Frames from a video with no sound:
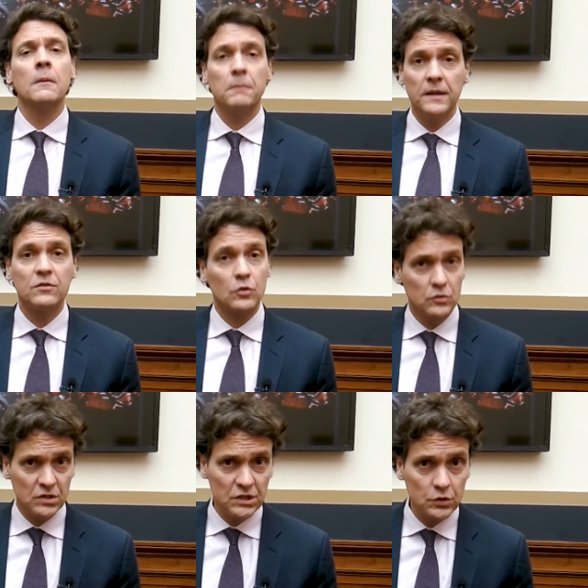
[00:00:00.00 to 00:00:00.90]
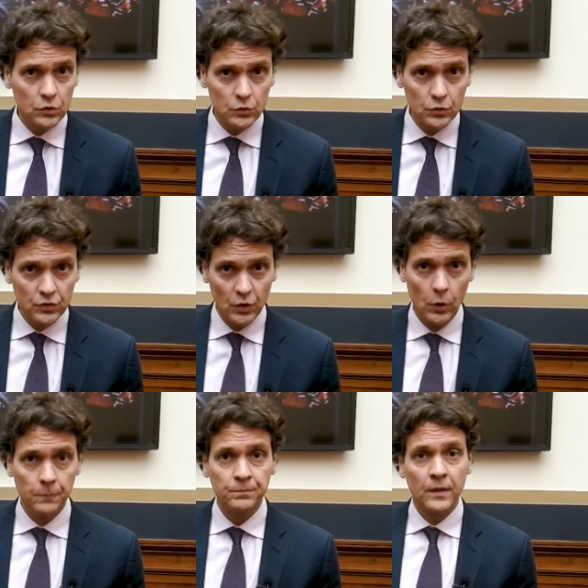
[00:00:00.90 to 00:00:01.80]
Please continue to do
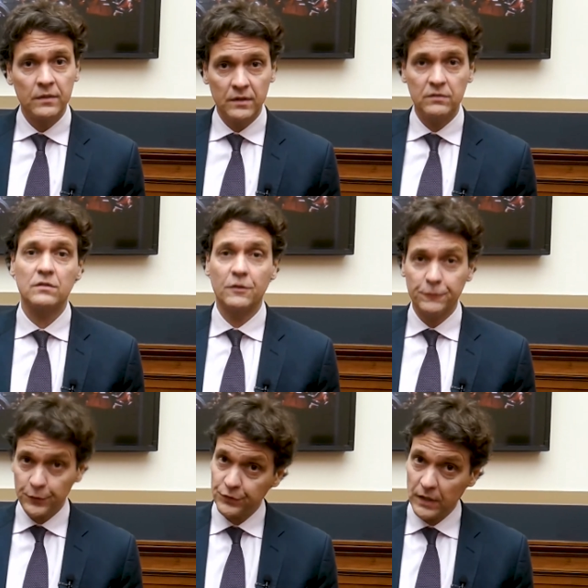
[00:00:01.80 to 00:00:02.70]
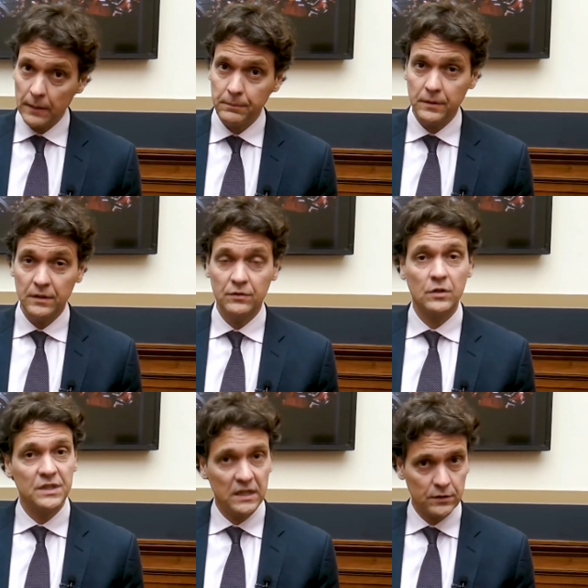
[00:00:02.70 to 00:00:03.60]
so. This is the first step. It's
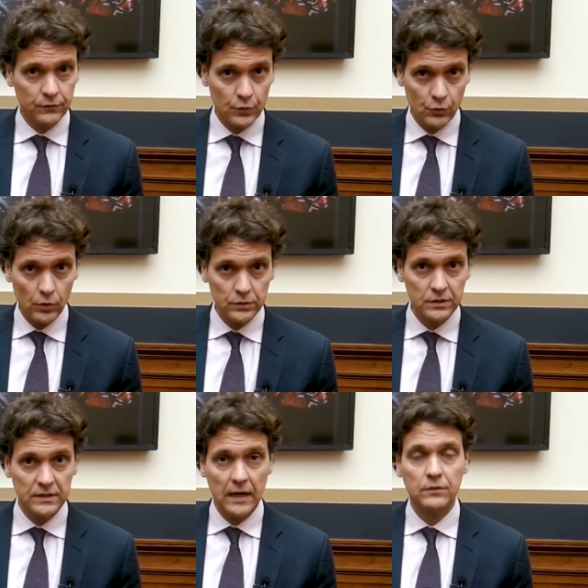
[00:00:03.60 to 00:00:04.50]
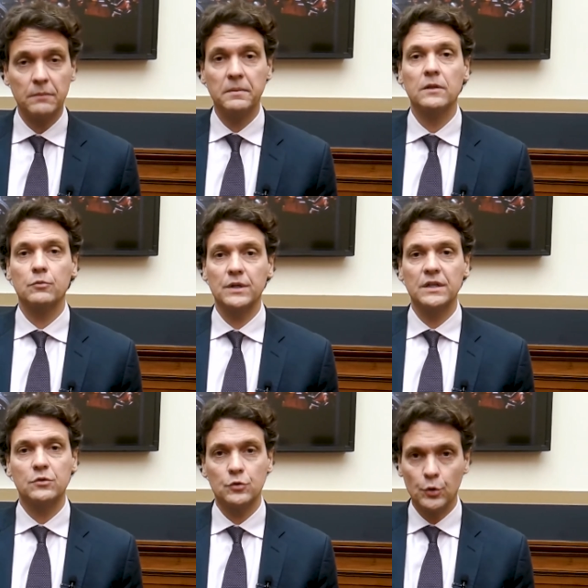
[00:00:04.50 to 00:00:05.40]
not the end of the road. Now the bill will
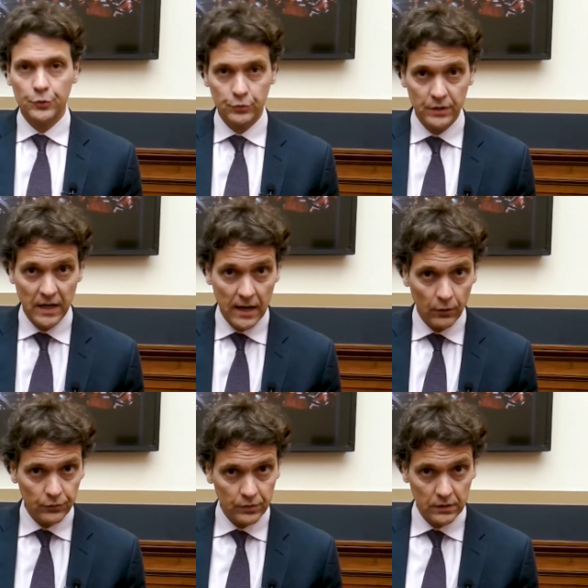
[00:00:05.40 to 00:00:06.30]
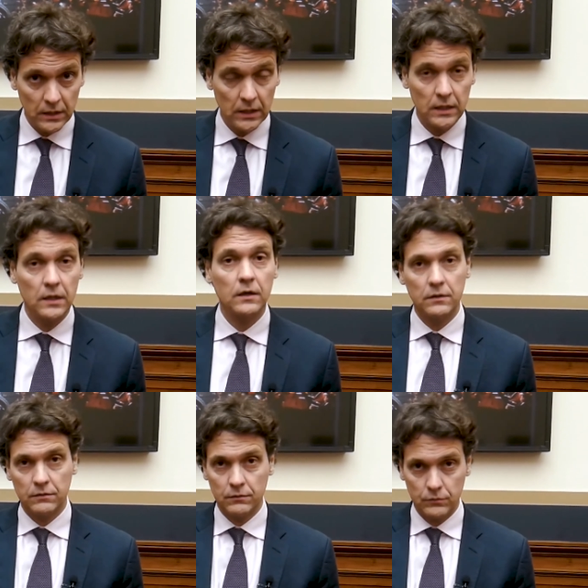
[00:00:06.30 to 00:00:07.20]
need to go through the House,
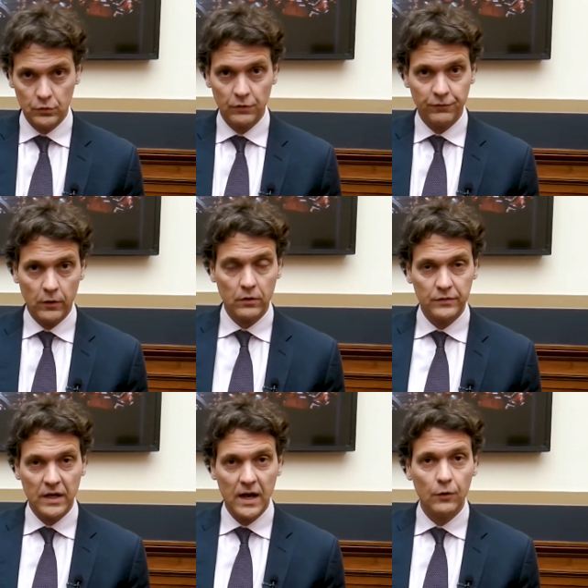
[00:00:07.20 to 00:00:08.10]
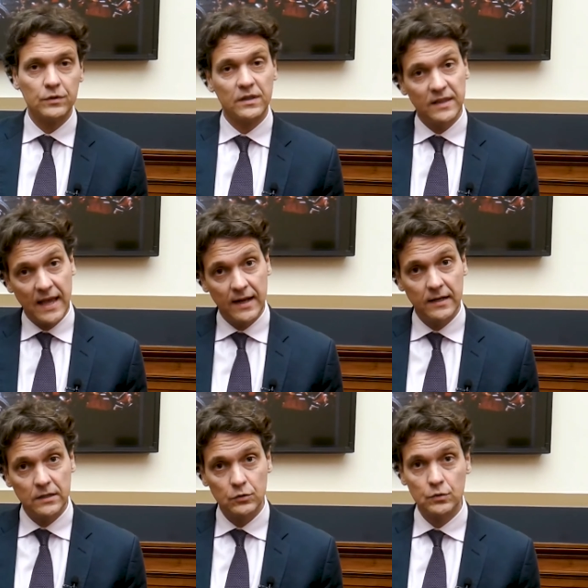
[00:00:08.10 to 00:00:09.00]
to the floor of the House, and then
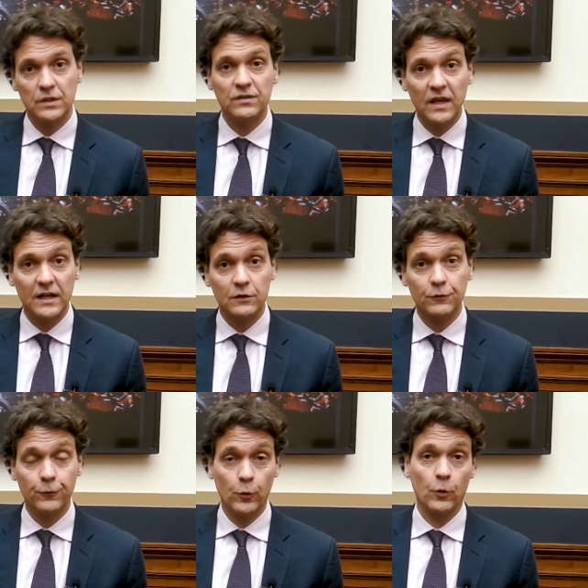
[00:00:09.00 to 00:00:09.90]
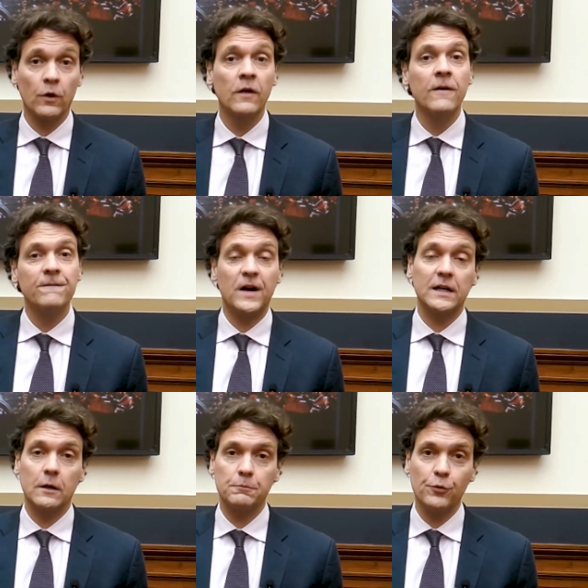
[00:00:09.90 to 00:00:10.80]
to the Senate for
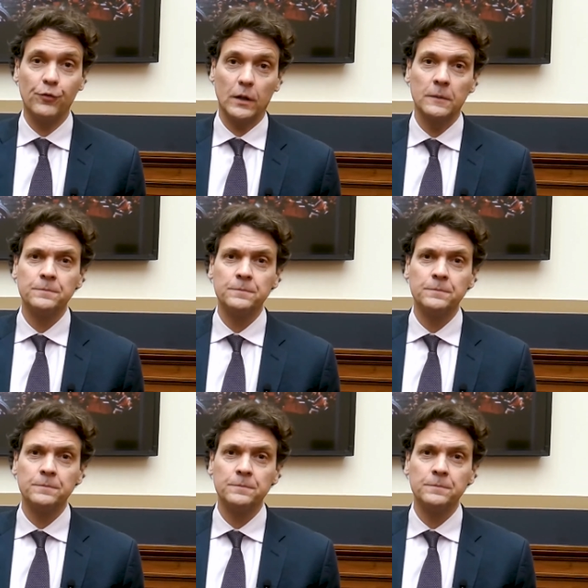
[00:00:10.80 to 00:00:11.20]
final approval.